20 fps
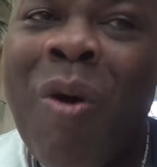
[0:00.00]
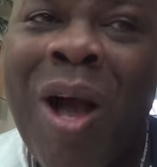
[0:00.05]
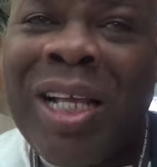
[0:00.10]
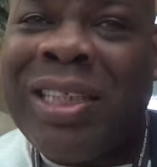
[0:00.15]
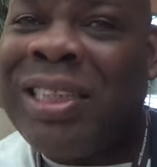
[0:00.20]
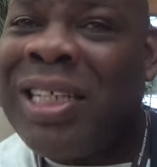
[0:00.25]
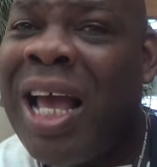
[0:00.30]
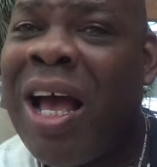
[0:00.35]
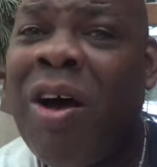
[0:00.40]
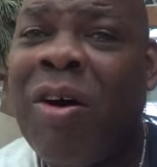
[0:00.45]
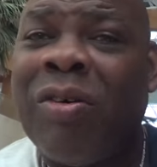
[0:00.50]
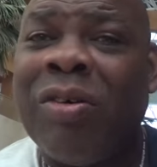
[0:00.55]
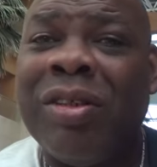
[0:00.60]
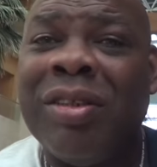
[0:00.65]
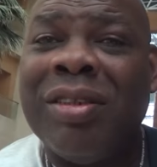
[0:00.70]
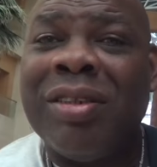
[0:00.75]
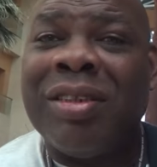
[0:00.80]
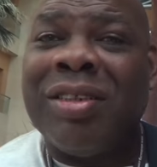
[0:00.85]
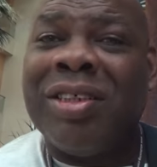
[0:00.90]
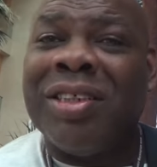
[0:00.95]
Watch out,
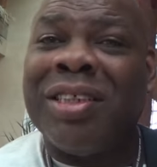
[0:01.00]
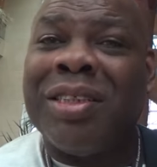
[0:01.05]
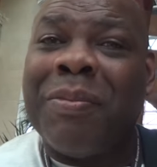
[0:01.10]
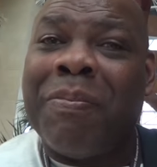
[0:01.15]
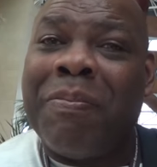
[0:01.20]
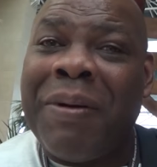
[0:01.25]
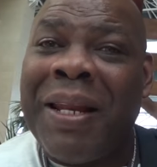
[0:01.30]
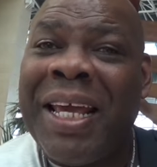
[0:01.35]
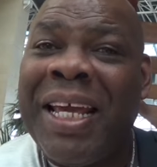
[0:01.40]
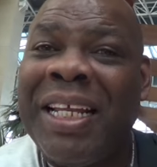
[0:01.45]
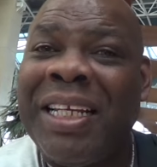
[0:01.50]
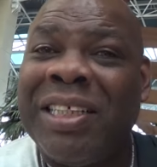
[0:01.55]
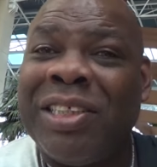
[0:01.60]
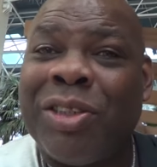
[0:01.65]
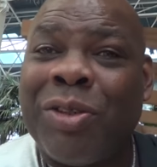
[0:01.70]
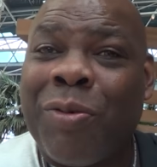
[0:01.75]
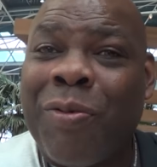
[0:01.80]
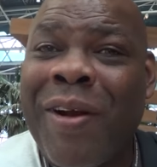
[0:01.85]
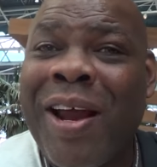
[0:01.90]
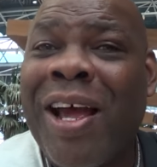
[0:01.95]
because the blade
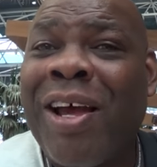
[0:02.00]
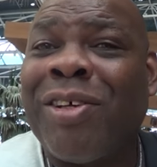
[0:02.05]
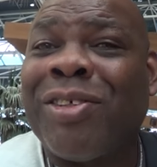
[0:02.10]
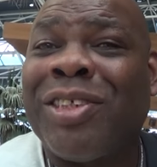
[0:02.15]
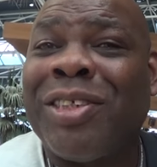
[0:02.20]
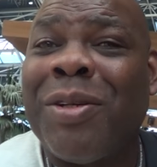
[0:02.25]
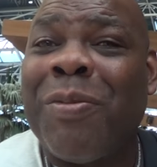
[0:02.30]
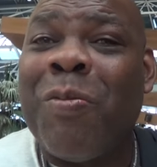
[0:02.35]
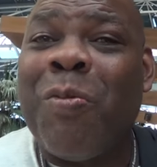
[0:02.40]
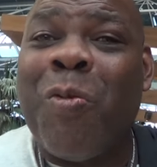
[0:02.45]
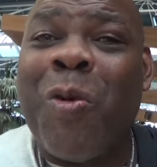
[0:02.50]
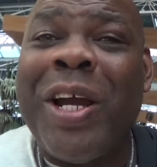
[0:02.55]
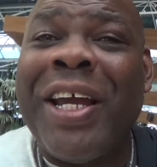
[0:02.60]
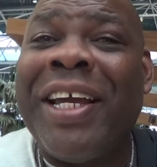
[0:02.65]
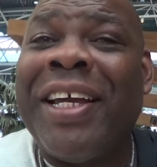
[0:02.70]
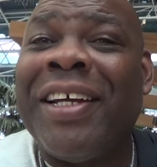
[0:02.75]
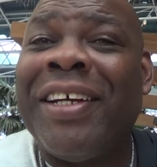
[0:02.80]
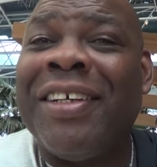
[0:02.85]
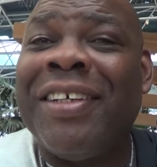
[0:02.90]
is around somewhere.